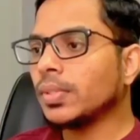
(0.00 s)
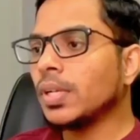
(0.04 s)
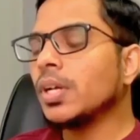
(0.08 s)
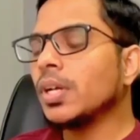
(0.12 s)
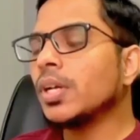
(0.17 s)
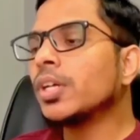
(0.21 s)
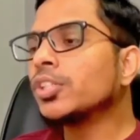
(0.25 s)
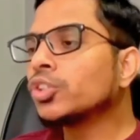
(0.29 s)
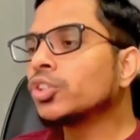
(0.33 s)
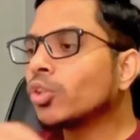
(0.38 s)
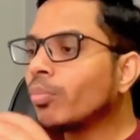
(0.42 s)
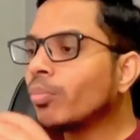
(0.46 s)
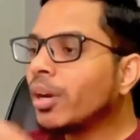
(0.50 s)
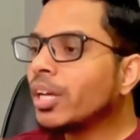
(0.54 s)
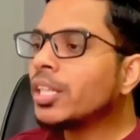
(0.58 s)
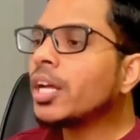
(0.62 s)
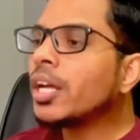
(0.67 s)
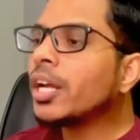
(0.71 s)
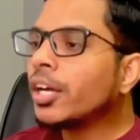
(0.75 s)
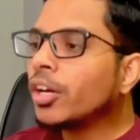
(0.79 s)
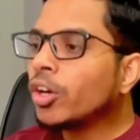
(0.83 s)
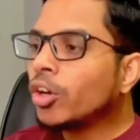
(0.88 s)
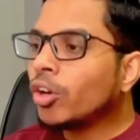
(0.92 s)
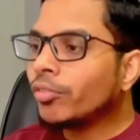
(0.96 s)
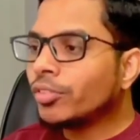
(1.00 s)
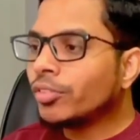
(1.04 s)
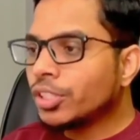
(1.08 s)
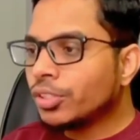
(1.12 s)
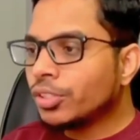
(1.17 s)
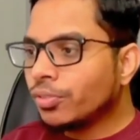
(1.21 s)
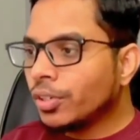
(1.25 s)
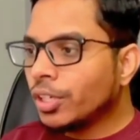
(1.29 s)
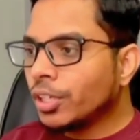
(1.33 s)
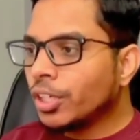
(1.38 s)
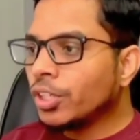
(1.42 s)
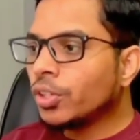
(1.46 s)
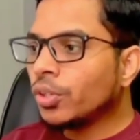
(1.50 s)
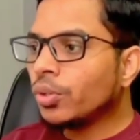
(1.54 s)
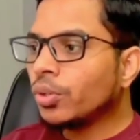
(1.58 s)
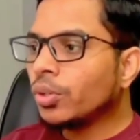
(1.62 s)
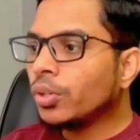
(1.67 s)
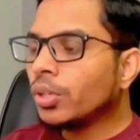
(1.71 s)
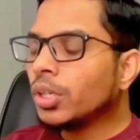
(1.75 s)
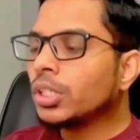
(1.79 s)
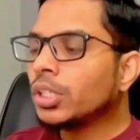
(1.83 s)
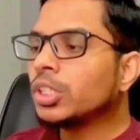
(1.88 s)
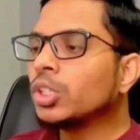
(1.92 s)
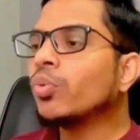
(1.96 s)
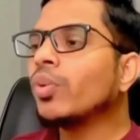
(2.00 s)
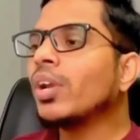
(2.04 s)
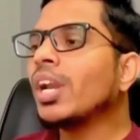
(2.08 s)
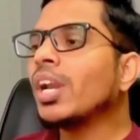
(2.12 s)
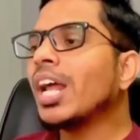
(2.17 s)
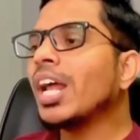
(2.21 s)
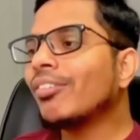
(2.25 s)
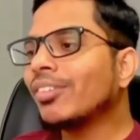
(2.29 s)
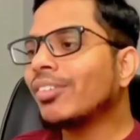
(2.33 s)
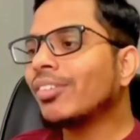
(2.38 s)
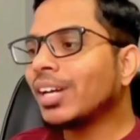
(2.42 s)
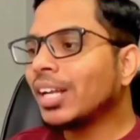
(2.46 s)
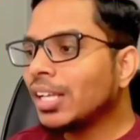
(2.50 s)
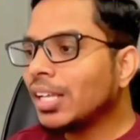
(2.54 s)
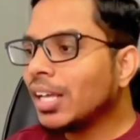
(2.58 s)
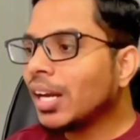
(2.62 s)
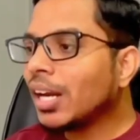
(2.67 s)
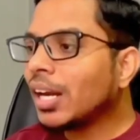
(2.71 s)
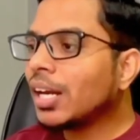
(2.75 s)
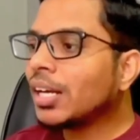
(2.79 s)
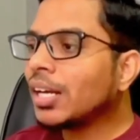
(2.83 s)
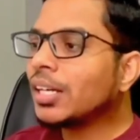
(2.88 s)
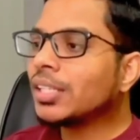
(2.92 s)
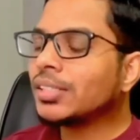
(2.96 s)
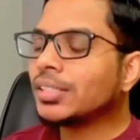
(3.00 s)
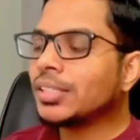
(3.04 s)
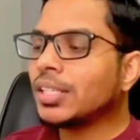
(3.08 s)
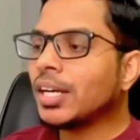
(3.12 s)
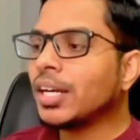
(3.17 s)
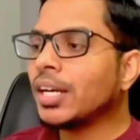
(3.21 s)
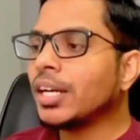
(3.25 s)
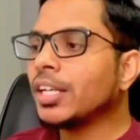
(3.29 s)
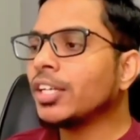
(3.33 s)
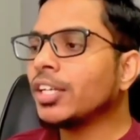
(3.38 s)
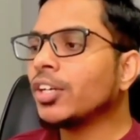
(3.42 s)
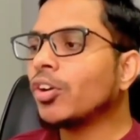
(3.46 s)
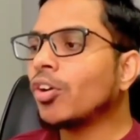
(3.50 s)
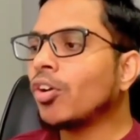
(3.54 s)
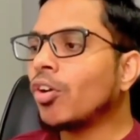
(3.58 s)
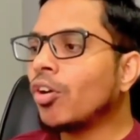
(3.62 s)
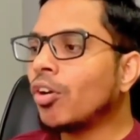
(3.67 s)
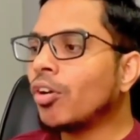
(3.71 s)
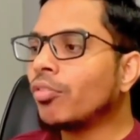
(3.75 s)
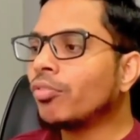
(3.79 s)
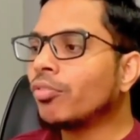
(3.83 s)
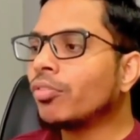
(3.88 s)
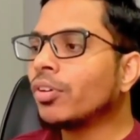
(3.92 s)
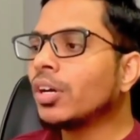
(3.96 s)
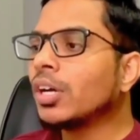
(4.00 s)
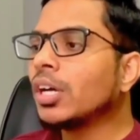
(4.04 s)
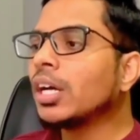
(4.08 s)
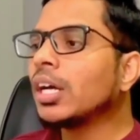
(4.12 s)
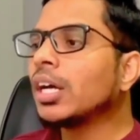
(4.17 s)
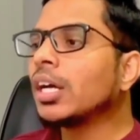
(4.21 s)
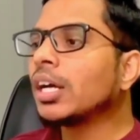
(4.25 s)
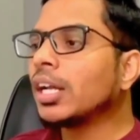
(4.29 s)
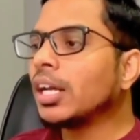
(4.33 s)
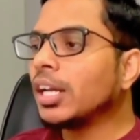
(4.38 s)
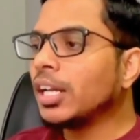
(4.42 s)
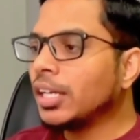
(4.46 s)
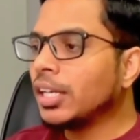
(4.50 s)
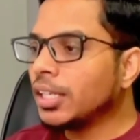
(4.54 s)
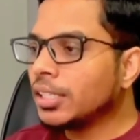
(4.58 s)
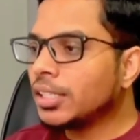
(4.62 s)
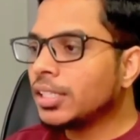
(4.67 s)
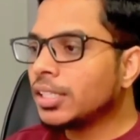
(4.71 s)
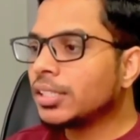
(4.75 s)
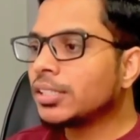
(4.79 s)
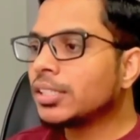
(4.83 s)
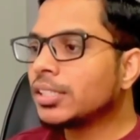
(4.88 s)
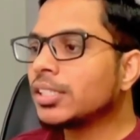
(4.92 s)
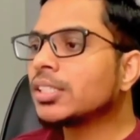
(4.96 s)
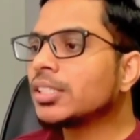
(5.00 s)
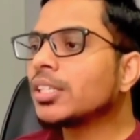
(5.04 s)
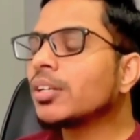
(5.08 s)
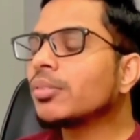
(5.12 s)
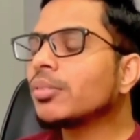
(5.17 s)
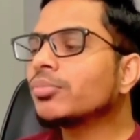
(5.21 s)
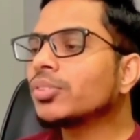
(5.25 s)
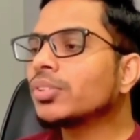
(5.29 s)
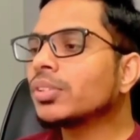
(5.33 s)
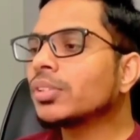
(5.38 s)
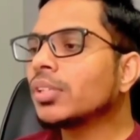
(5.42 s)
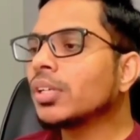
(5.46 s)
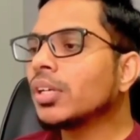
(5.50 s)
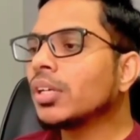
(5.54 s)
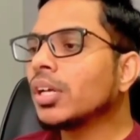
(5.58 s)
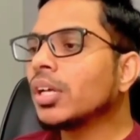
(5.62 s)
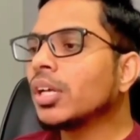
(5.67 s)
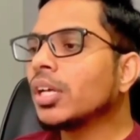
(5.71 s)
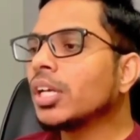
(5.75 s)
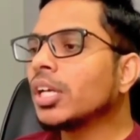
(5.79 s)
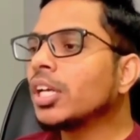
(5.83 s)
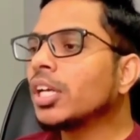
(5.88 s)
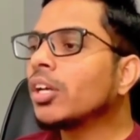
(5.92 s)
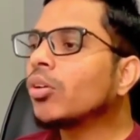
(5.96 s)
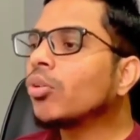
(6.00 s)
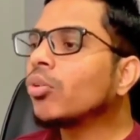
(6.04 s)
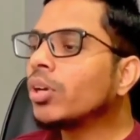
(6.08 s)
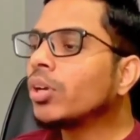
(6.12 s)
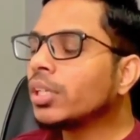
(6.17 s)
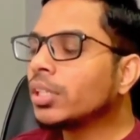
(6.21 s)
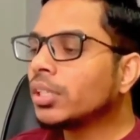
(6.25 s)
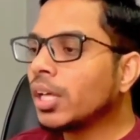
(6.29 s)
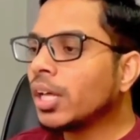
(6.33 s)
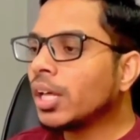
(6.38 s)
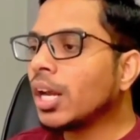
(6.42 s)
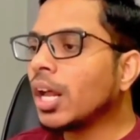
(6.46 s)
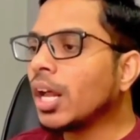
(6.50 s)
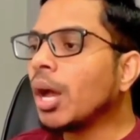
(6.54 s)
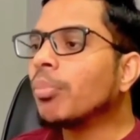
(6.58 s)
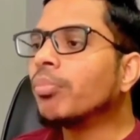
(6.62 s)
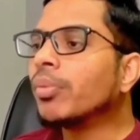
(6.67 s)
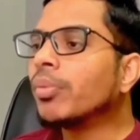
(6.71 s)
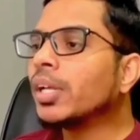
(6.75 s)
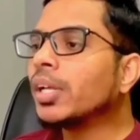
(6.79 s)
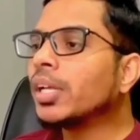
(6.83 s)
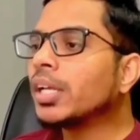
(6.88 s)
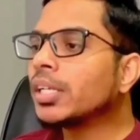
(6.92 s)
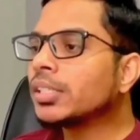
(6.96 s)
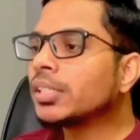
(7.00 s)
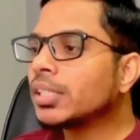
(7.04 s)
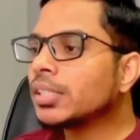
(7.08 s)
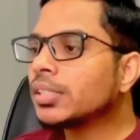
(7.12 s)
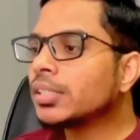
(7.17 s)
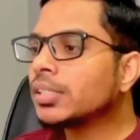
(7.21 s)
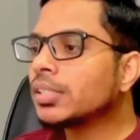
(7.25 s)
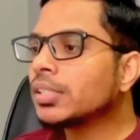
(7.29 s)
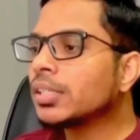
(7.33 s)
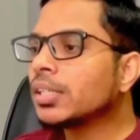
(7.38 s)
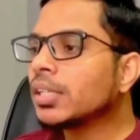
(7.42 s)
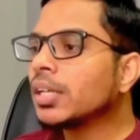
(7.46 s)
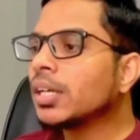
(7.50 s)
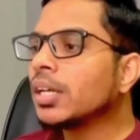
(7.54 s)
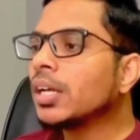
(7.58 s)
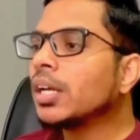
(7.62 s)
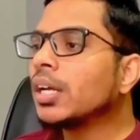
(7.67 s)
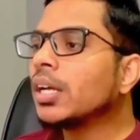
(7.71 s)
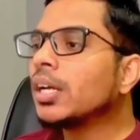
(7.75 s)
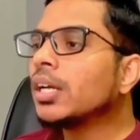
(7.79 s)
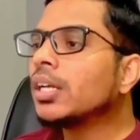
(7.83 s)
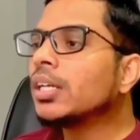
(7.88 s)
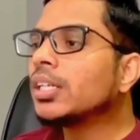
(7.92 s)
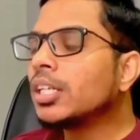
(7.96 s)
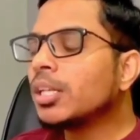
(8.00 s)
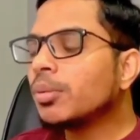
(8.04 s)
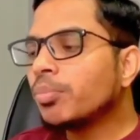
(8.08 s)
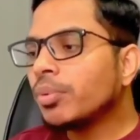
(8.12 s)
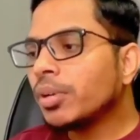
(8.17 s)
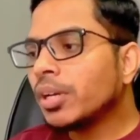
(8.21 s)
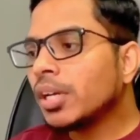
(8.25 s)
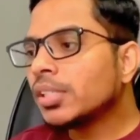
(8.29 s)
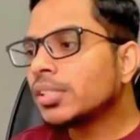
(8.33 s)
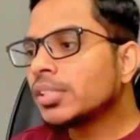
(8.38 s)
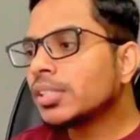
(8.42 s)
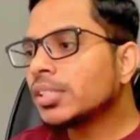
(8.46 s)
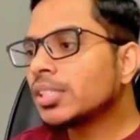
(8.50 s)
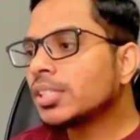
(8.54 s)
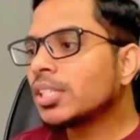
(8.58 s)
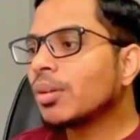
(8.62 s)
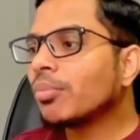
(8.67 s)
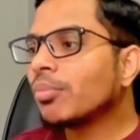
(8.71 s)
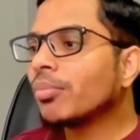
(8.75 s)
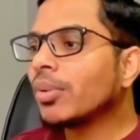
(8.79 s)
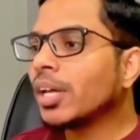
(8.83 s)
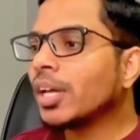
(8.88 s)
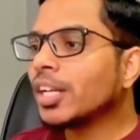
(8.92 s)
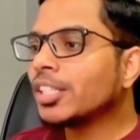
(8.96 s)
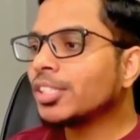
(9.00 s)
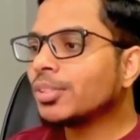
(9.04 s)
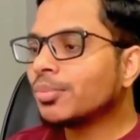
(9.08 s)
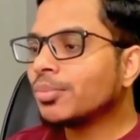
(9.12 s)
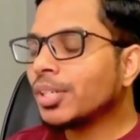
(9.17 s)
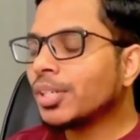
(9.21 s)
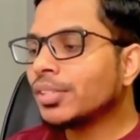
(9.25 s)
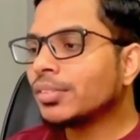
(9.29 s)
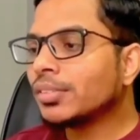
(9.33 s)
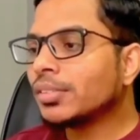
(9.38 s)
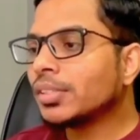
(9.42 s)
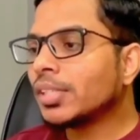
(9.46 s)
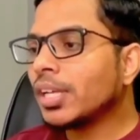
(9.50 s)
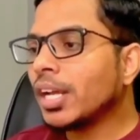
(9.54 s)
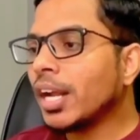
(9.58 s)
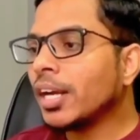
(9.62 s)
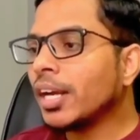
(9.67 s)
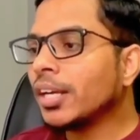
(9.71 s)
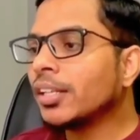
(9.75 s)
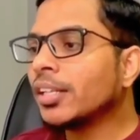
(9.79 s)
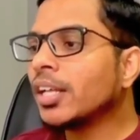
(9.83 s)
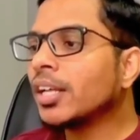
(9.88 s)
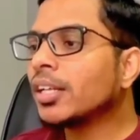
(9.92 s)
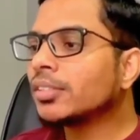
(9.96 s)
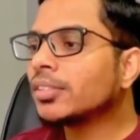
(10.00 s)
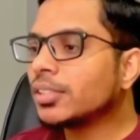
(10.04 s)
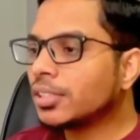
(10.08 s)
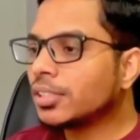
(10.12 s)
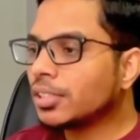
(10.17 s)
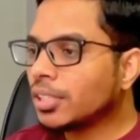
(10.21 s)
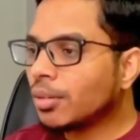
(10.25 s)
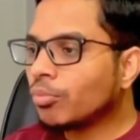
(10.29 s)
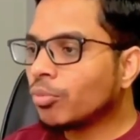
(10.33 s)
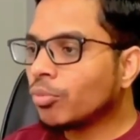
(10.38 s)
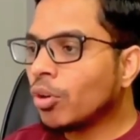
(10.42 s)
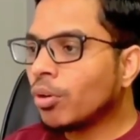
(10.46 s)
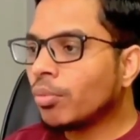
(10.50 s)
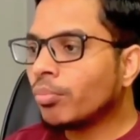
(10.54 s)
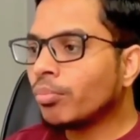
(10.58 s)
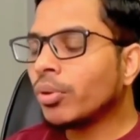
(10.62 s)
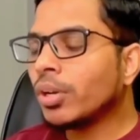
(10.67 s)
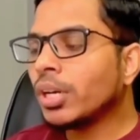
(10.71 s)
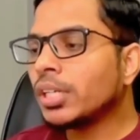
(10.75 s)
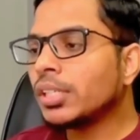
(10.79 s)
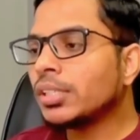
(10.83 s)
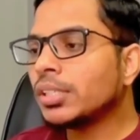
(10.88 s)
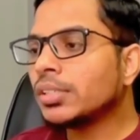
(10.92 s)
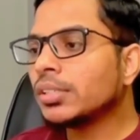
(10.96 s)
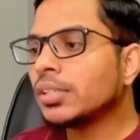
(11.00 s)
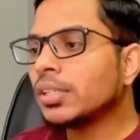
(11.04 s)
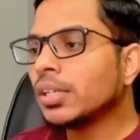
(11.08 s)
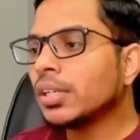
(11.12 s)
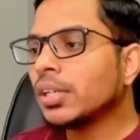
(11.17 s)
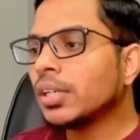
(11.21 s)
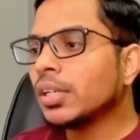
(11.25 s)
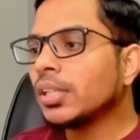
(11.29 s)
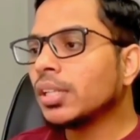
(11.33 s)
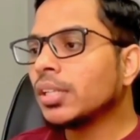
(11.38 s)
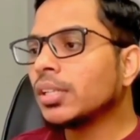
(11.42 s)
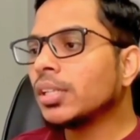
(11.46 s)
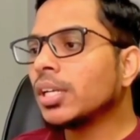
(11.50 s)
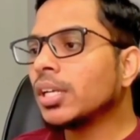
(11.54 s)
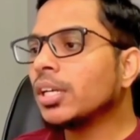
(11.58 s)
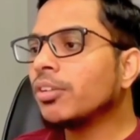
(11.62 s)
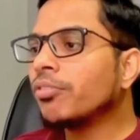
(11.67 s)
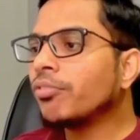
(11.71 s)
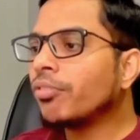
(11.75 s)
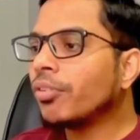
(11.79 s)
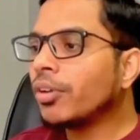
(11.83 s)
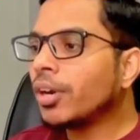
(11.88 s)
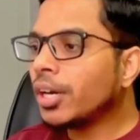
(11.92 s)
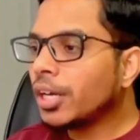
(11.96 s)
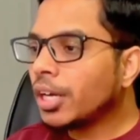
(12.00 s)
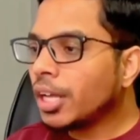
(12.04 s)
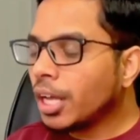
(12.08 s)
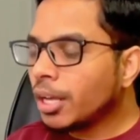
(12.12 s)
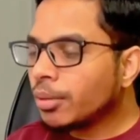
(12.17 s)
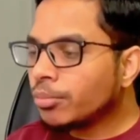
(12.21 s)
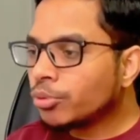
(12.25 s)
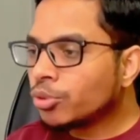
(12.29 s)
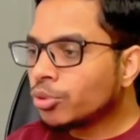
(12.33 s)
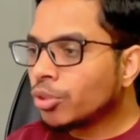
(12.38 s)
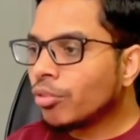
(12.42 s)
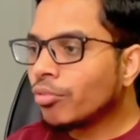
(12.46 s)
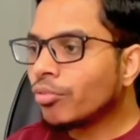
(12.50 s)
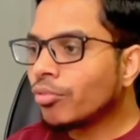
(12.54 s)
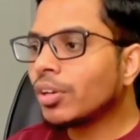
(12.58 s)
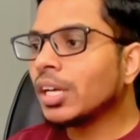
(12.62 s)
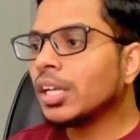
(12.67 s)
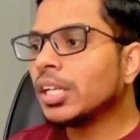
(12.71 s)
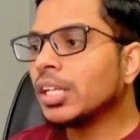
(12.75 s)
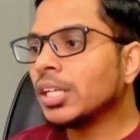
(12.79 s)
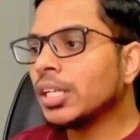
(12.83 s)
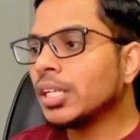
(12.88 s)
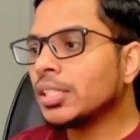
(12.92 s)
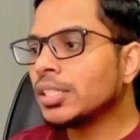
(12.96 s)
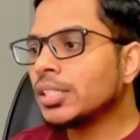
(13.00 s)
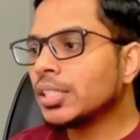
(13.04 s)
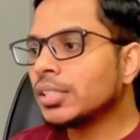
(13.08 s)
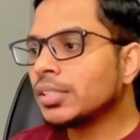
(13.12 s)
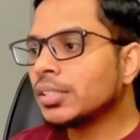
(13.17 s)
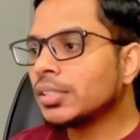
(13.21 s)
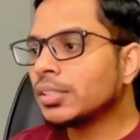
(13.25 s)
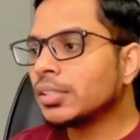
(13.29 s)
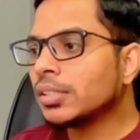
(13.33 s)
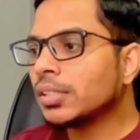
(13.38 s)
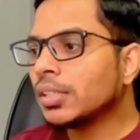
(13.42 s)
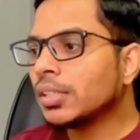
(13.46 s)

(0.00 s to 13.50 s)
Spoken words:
So by the end of this video, you will have clear understanding of Cleanagent systems, including their applications, typical system arrangements and their system components, the different types of Cleanagents,